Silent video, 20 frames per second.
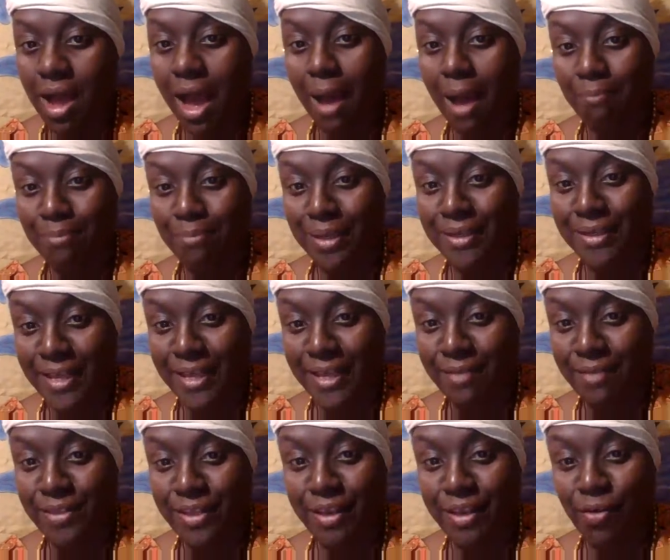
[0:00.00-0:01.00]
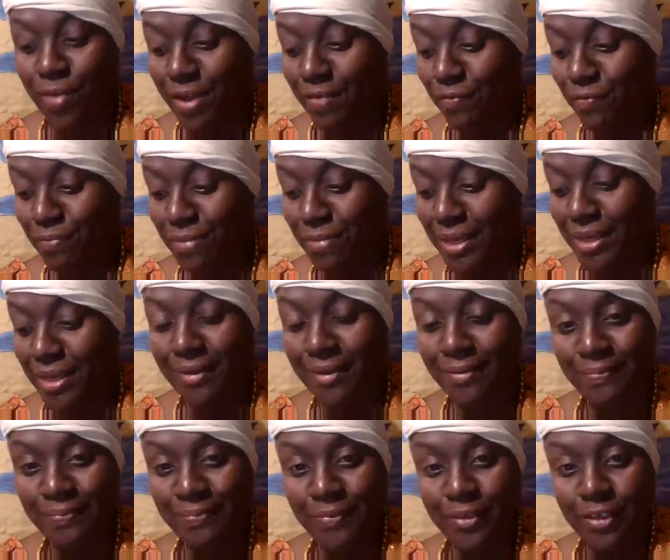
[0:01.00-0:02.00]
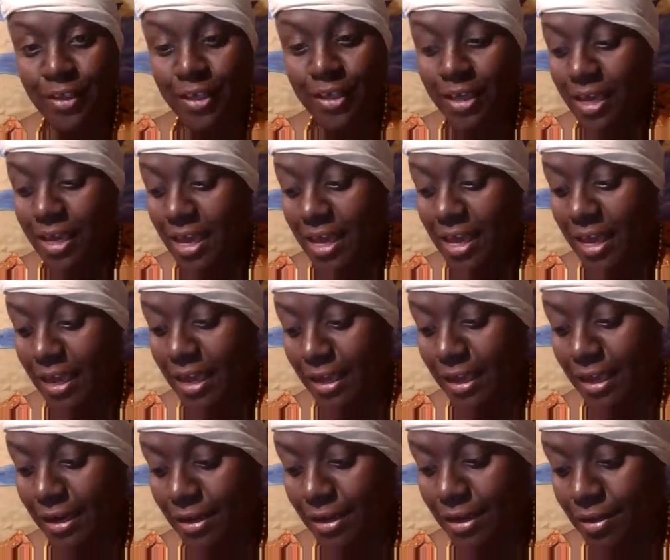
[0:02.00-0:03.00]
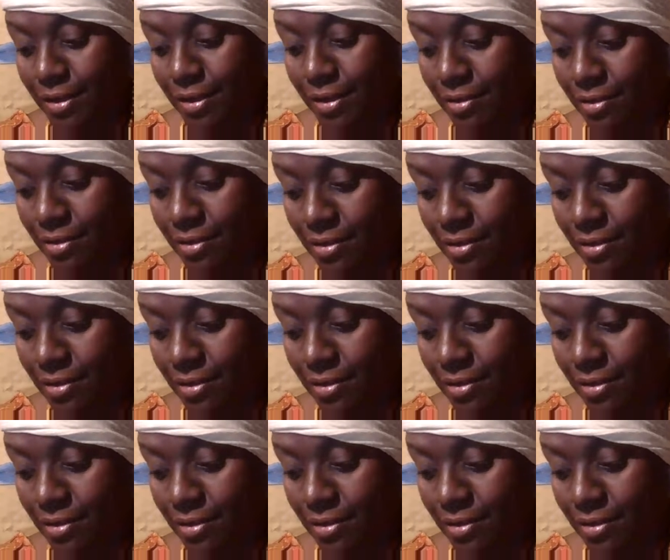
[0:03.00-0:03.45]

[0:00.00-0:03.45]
I'm beating everything away from me. And